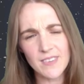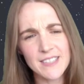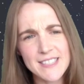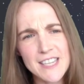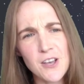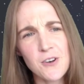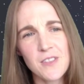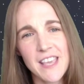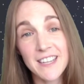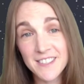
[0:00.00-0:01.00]
So
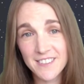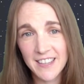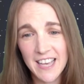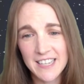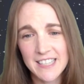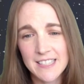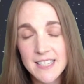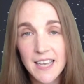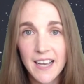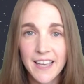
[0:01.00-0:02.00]
the answer to that
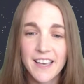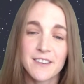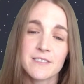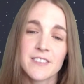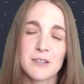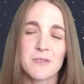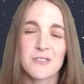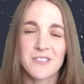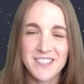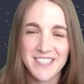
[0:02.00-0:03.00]
is I have,
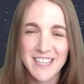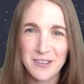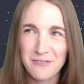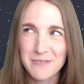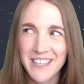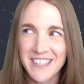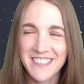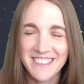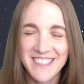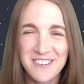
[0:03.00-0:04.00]
oh, there's the sound of me getting
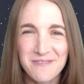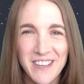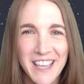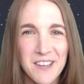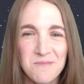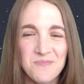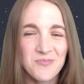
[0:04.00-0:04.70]
kicked out of my game.